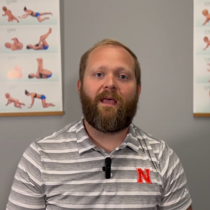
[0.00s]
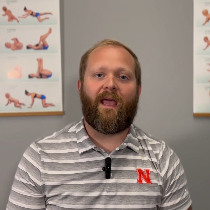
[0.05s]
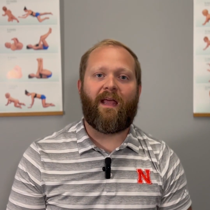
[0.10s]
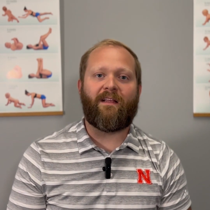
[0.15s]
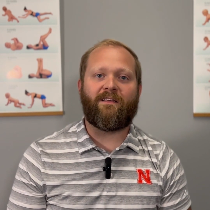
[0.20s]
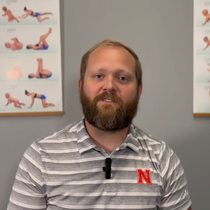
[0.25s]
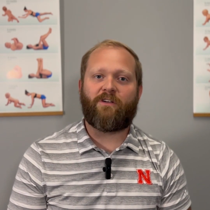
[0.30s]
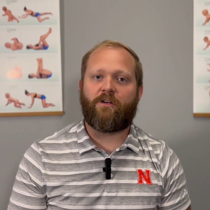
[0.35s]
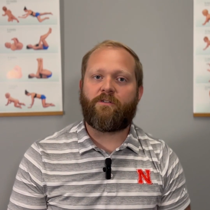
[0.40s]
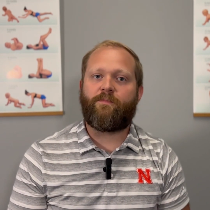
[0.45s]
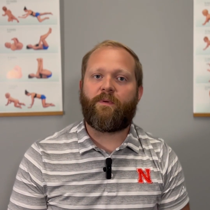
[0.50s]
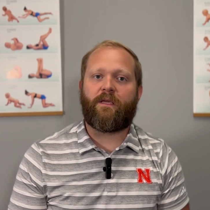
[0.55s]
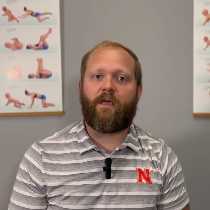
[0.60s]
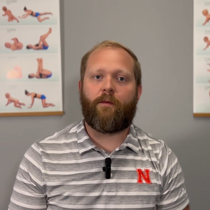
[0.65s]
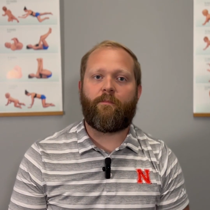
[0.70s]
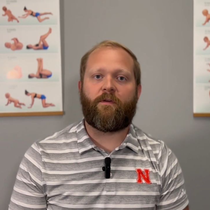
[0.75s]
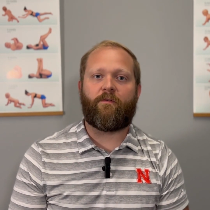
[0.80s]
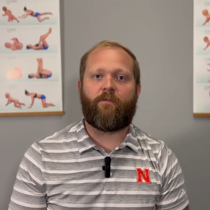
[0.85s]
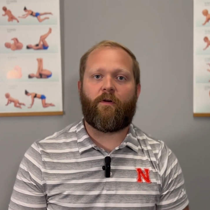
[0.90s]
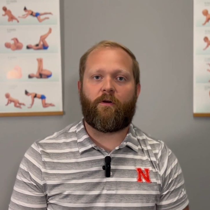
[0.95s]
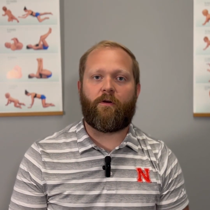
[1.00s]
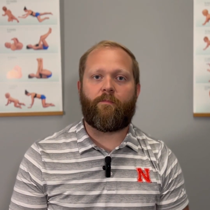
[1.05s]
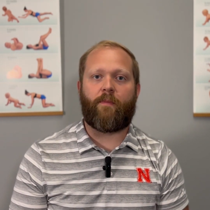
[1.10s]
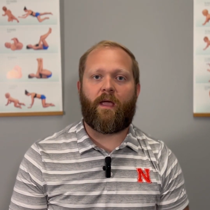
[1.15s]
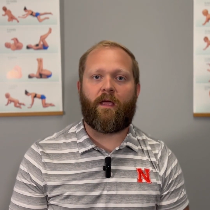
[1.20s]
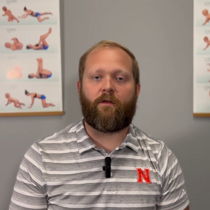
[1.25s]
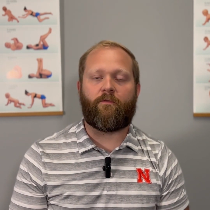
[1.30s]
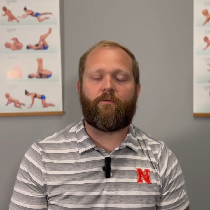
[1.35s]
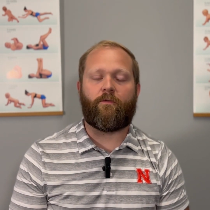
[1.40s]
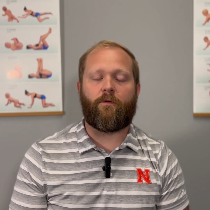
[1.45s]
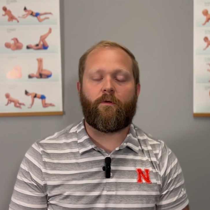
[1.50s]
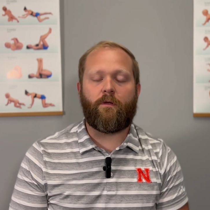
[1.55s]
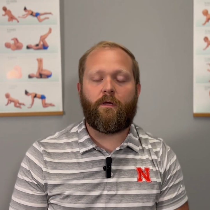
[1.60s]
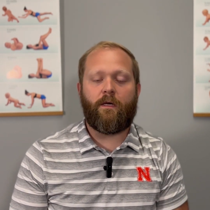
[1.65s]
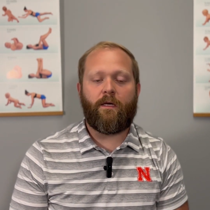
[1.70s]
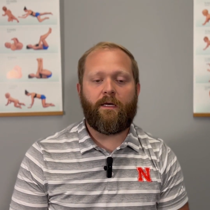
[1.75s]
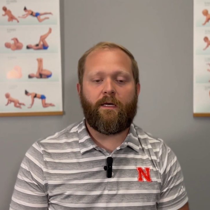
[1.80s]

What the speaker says: and it starts becoming very painful.